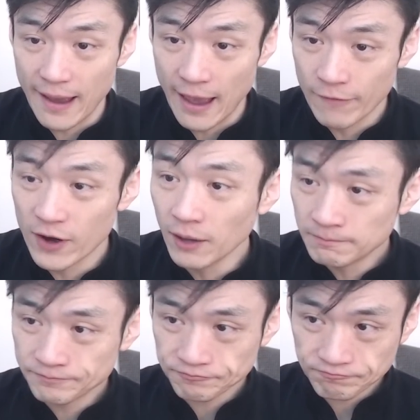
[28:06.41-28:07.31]
ever.
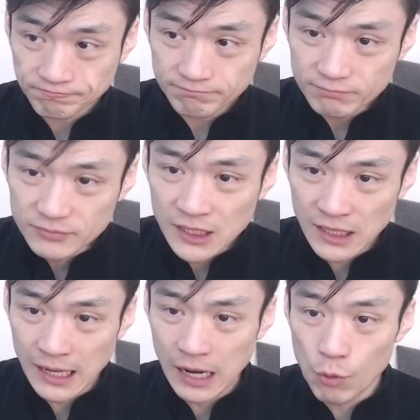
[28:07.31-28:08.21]

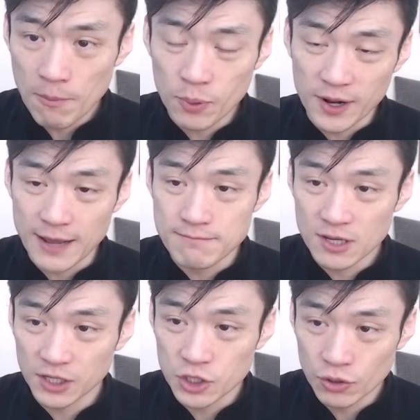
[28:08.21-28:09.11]
1.8
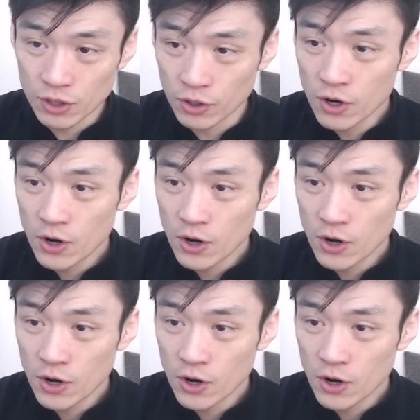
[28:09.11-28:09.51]
million euro.